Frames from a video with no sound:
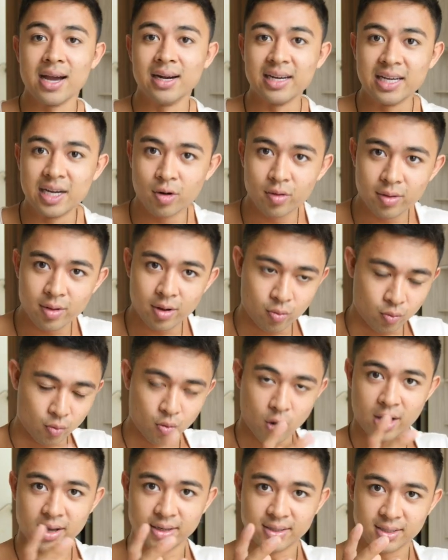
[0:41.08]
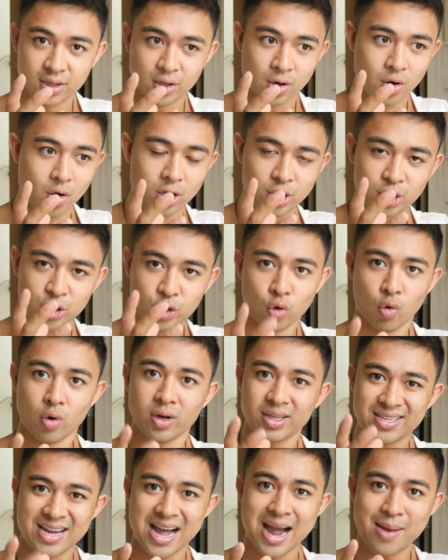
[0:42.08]
And here there was, you know, a
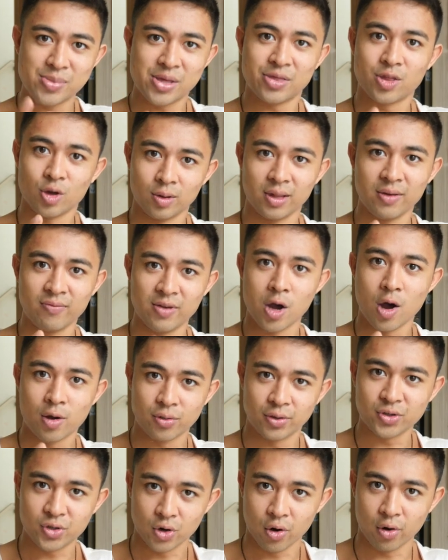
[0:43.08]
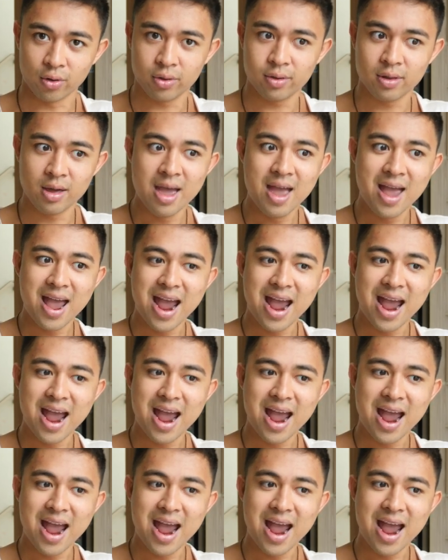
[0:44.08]
short time that they're living on this earth